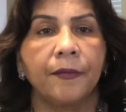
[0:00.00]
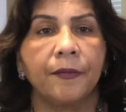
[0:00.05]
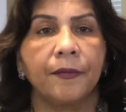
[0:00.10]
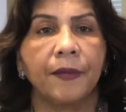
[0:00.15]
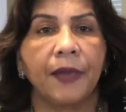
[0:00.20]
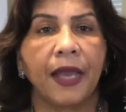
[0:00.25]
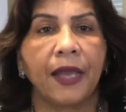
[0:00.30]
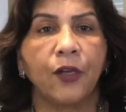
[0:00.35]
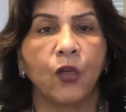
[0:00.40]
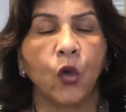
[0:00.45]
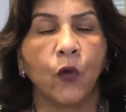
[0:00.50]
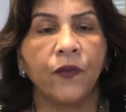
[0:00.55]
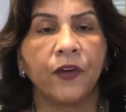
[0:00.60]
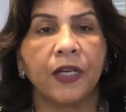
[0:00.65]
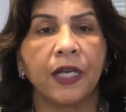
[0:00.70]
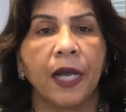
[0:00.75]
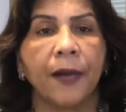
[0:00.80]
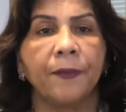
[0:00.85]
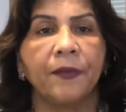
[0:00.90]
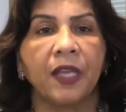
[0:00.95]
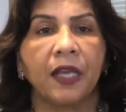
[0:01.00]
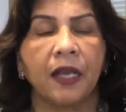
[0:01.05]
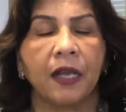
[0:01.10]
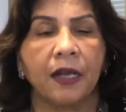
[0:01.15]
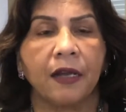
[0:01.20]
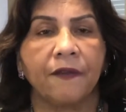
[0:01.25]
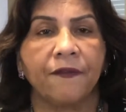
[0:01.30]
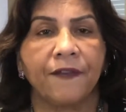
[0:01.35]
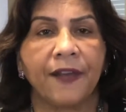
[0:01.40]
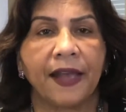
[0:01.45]
and overcome
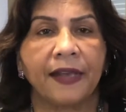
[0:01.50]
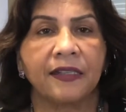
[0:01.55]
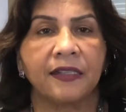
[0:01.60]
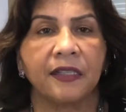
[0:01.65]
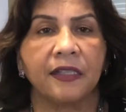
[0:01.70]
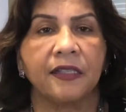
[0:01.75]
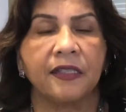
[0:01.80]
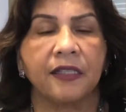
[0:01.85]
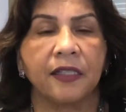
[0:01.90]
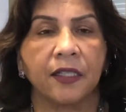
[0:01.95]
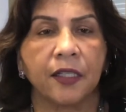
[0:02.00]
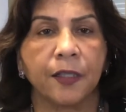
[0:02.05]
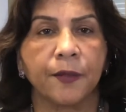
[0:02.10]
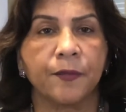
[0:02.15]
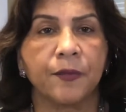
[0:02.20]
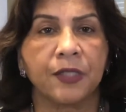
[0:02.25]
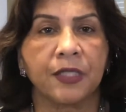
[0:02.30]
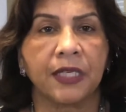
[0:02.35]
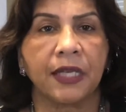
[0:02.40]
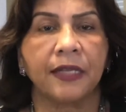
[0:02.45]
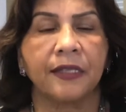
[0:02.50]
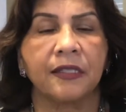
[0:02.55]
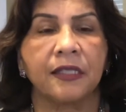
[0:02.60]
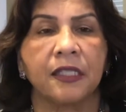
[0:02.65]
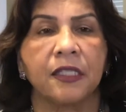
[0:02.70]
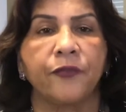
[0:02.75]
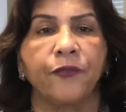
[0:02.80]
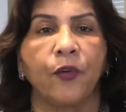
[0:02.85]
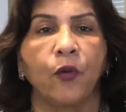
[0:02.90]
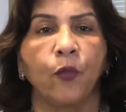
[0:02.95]
the facts and
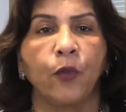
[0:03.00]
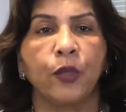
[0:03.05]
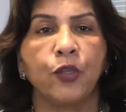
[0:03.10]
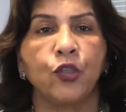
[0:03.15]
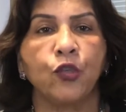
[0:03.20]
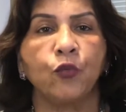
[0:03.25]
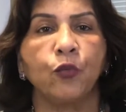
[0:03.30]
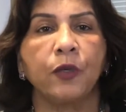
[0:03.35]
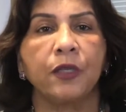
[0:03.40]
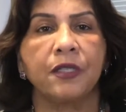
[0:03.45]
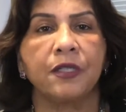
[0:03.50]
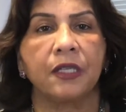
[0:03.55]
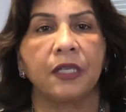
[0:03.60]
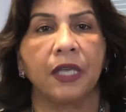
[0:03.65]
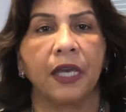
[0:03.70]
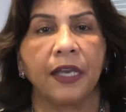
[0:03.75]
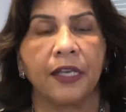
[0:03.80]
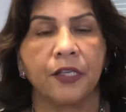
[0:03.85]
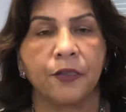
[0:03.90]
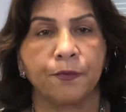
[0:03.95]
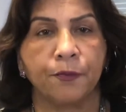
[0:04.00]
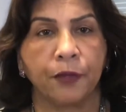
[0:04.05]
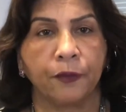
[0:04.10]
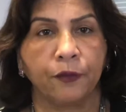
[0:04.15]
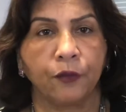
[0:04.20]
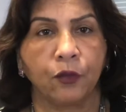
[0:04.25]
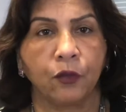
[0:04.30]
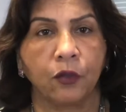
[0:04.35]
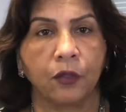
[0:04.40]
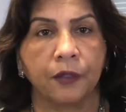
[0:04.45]
circumstances for which you were denied
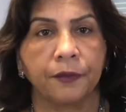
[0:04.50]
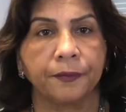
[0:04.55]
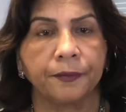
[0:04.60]
before.